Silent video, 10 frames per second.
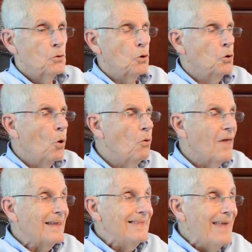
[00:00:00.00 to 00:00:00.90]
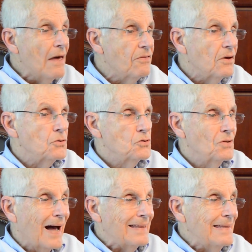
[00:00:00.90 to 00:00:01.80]
To know that death is
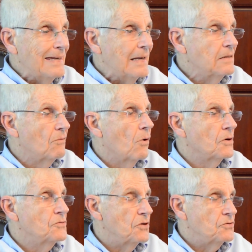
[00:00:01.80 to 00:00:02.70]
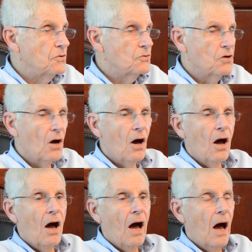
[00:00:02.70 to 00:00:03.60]
not the end of our existence.
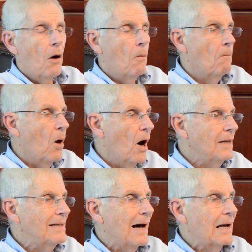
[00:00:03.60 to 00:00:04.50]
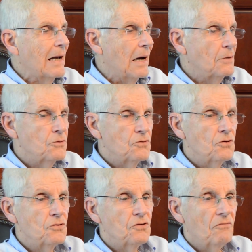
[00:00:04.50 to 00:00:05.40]
Our mind, our
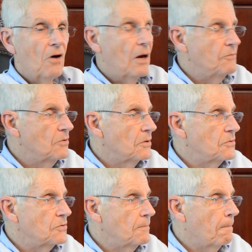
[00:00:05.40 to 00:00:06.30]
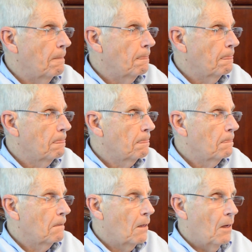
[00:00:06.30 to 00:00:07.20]
consciousness survives us.
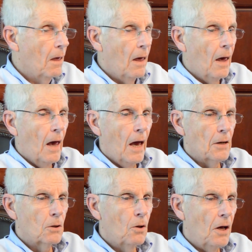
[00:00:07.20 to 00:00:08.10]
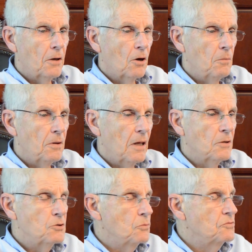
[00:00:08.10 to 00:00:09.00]
I had a client come in
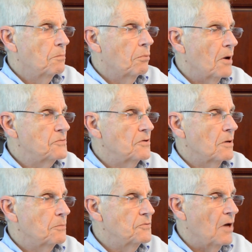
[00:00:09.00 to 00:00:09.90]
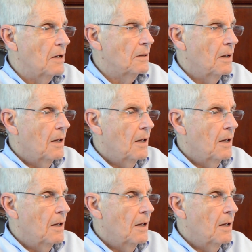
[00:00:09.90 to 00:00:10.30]
and she was depressed and upset.